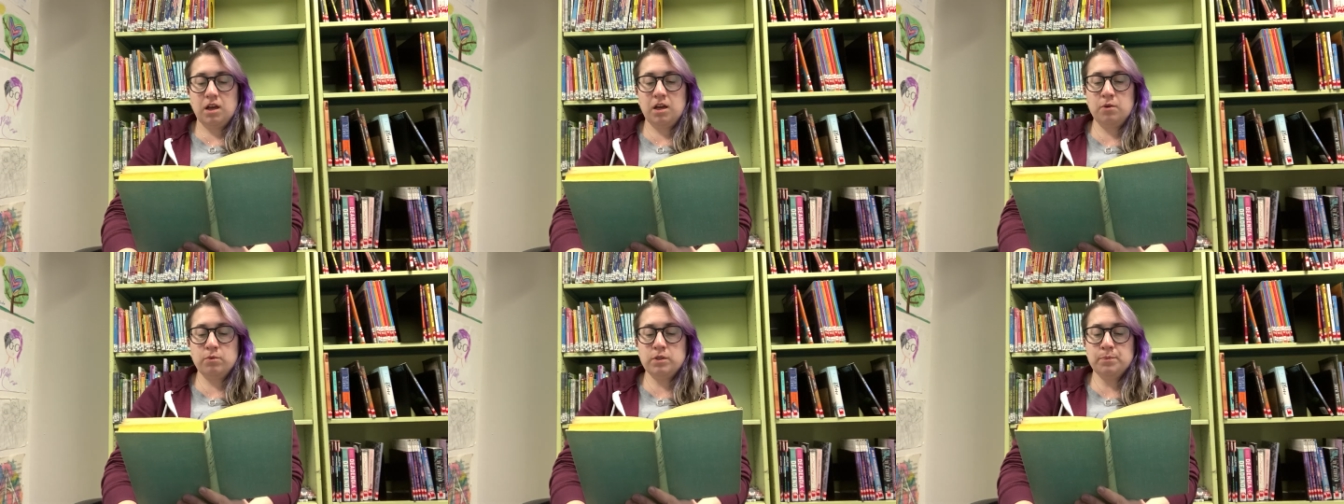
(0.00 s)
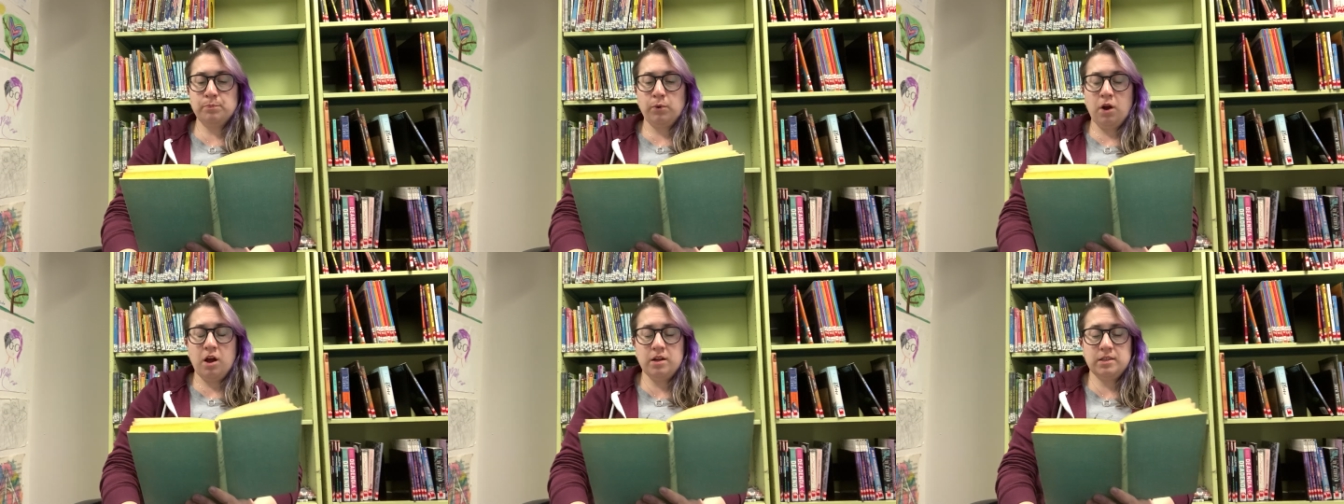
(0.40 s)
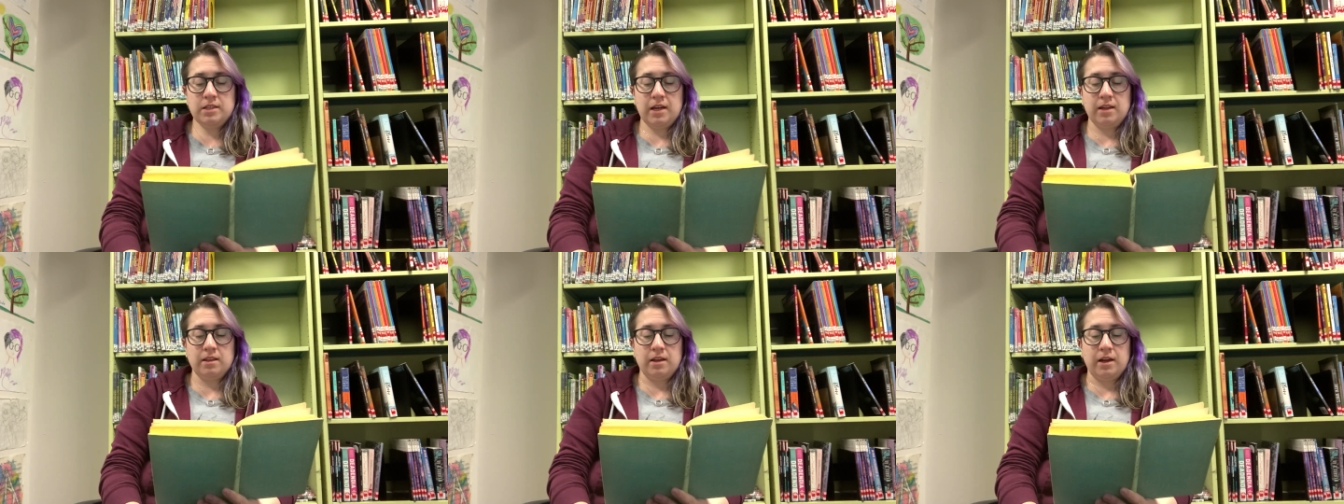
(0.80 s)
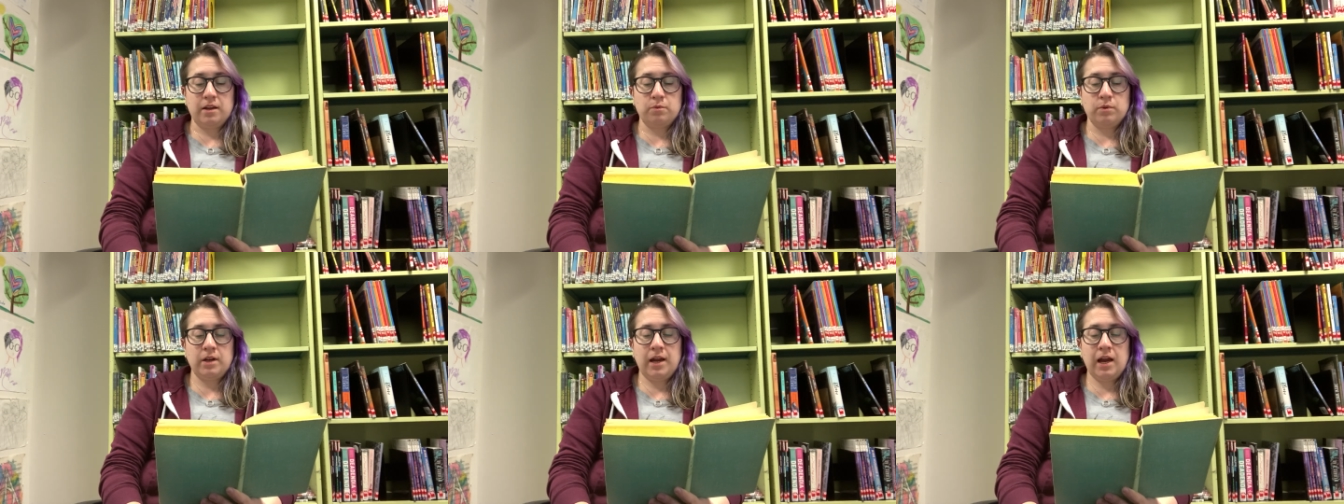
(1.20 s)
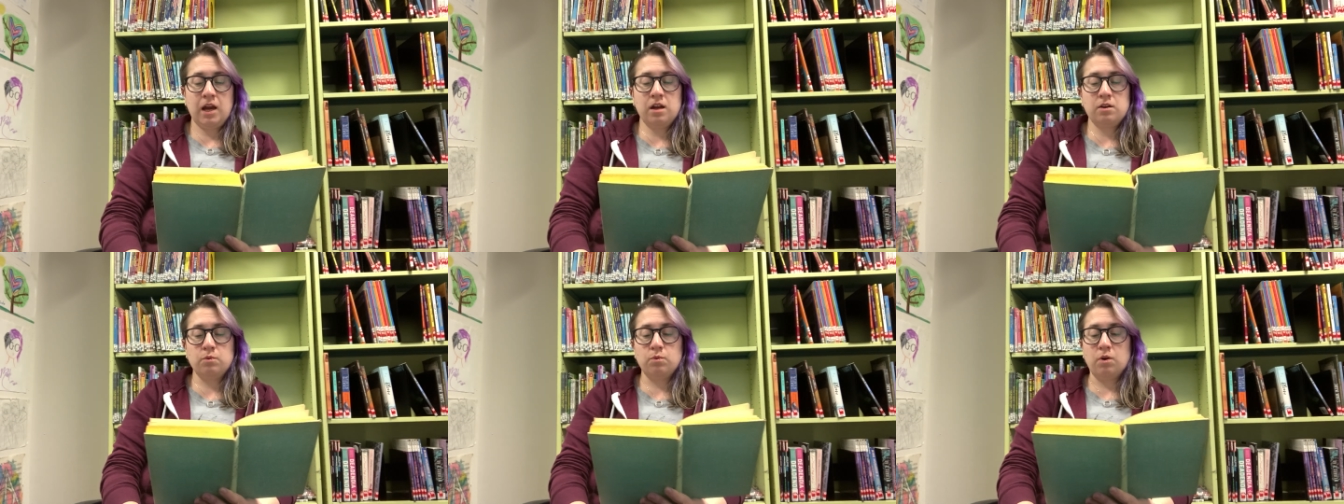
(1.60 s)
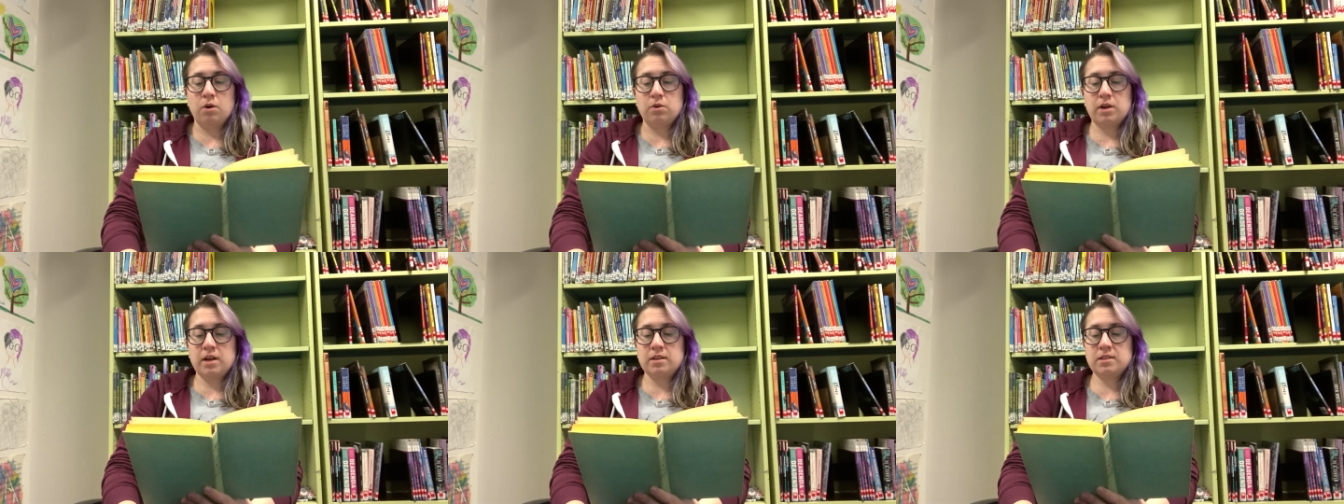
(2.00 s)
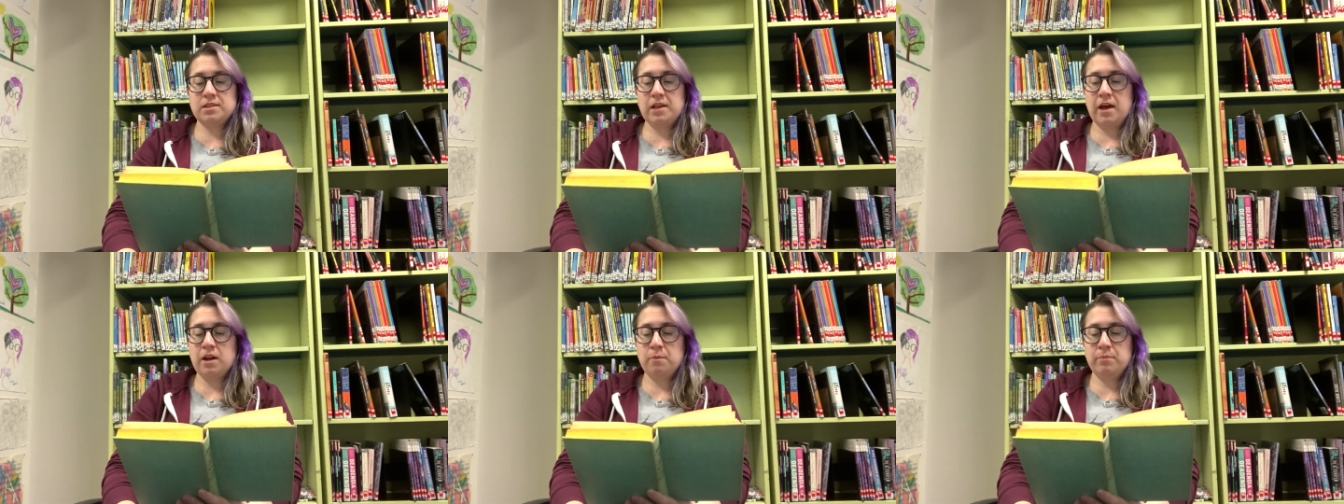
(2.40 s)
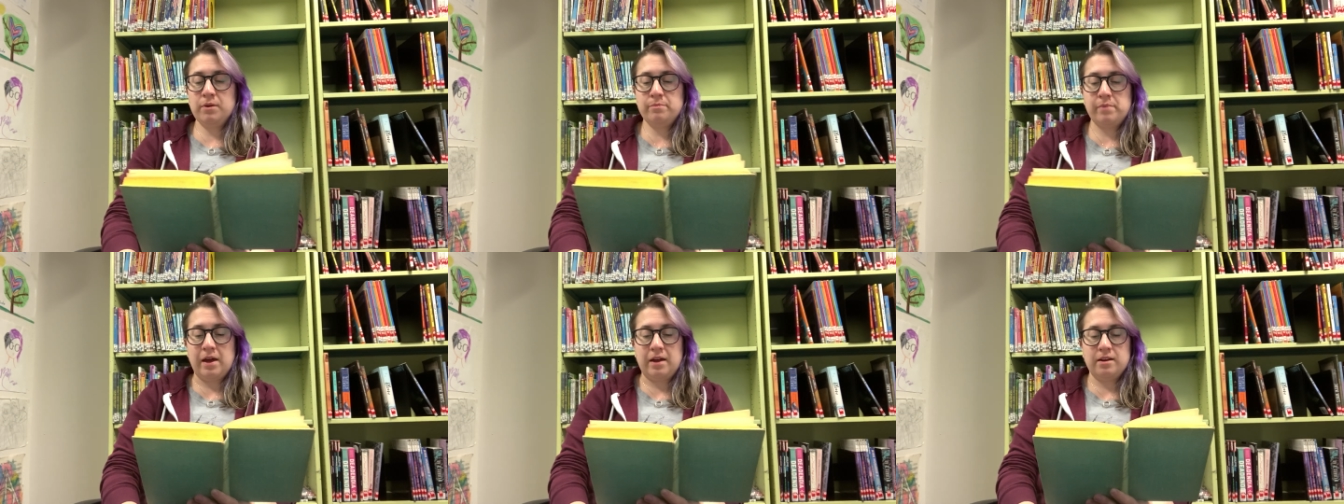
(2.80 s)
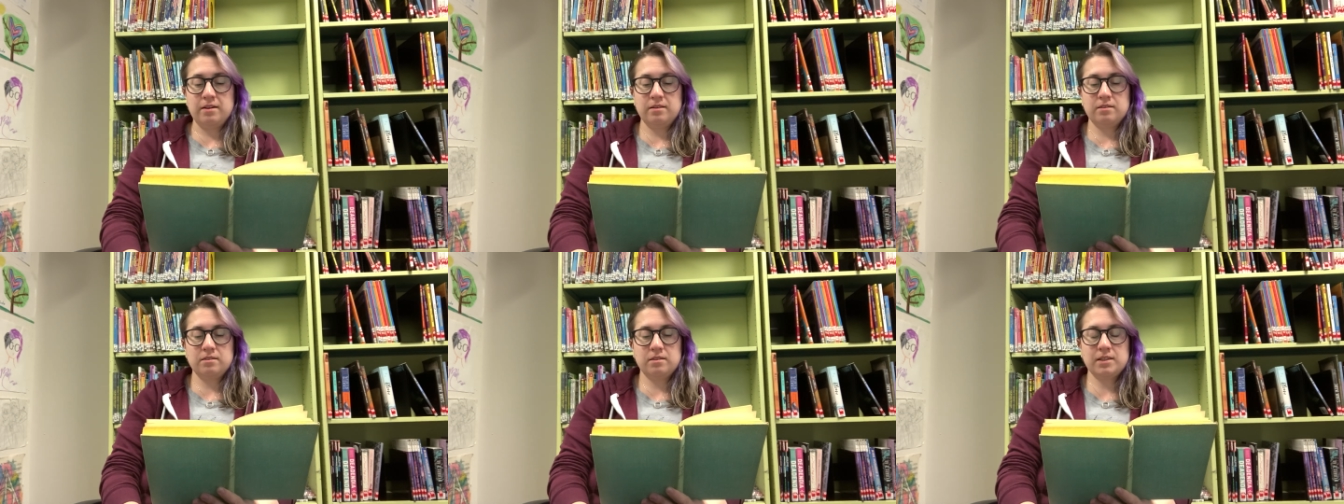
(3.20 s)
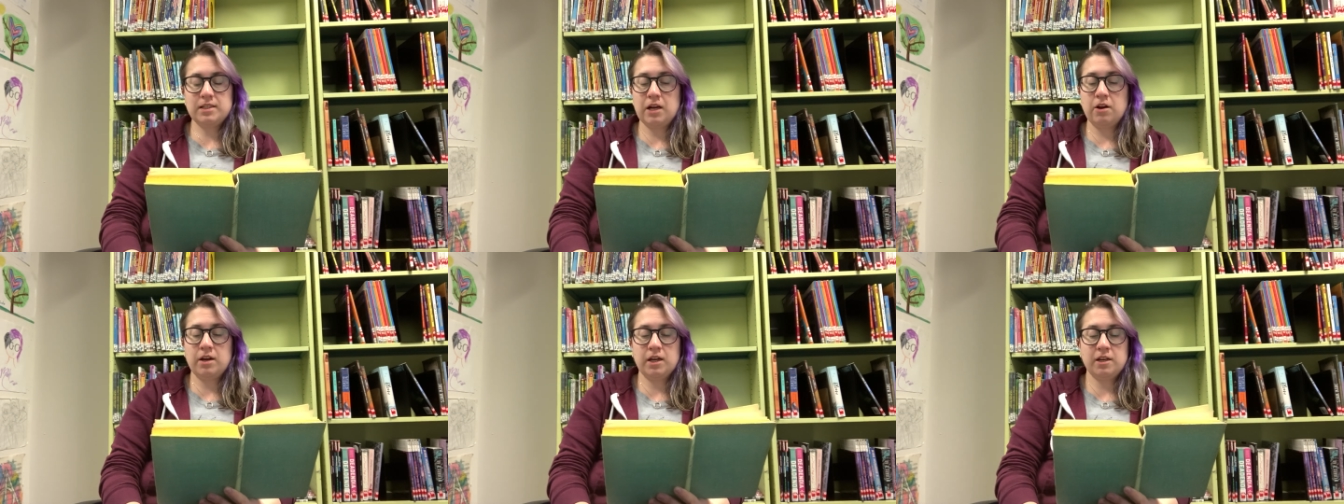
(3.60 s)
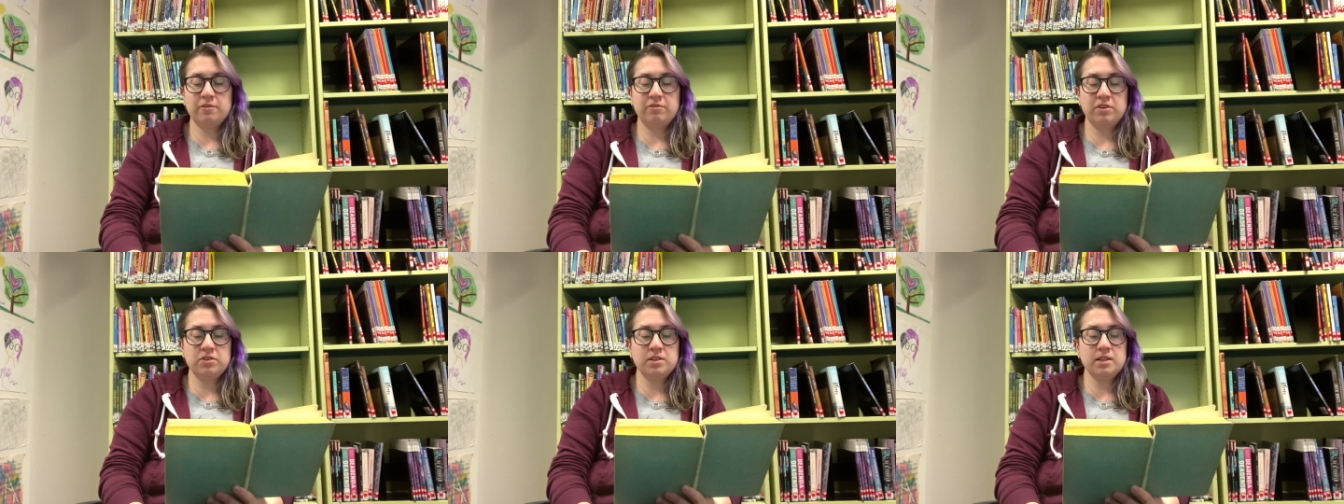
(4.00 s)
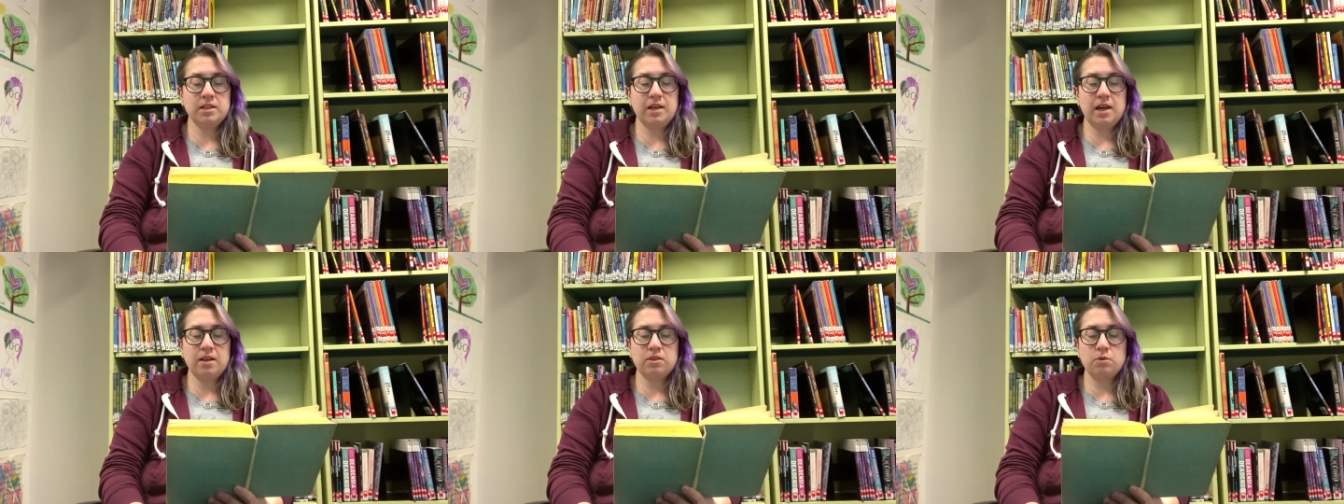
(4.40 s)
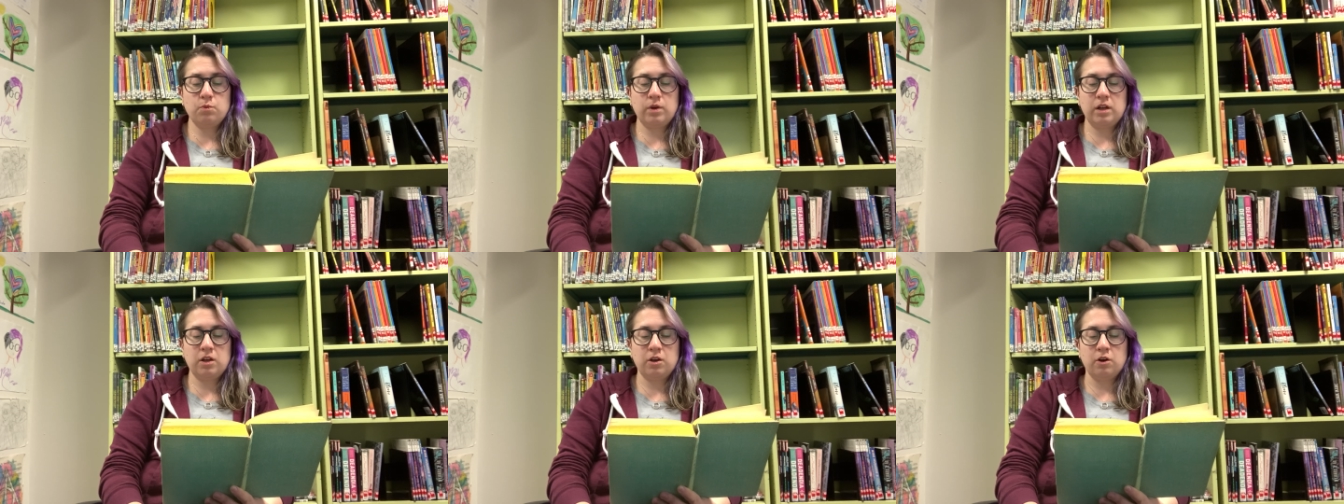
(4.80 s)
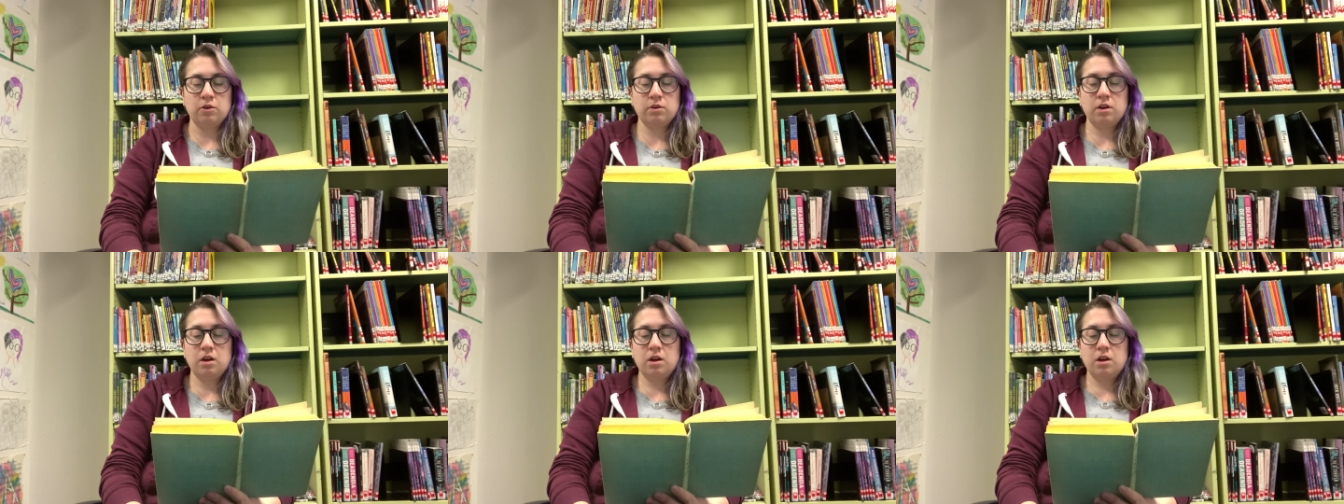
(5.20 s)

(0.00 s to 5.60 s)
It was broad daylight when Anne awoke and sat up in bed, staring confusedly at the window